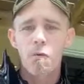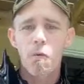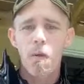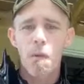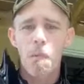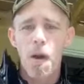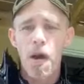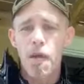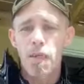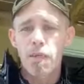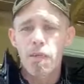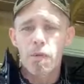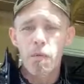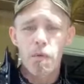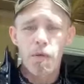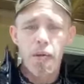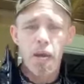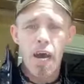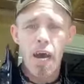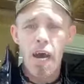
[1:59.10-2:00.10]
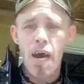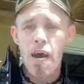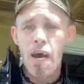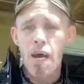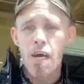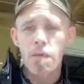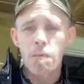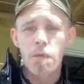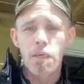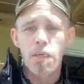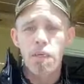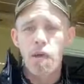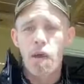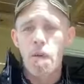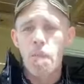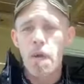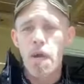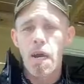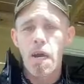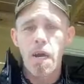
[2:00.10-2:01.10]
One of my other tour guides, Miss
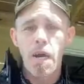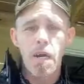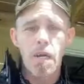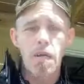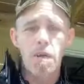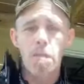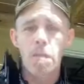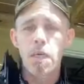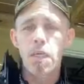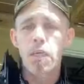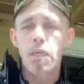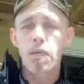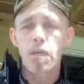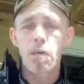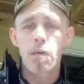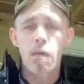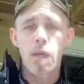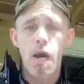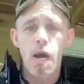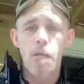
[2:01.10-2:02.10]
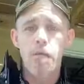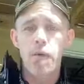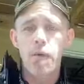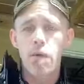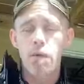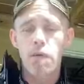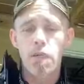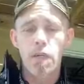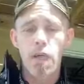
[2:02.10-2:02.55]
Charmaine. Miss you, love you.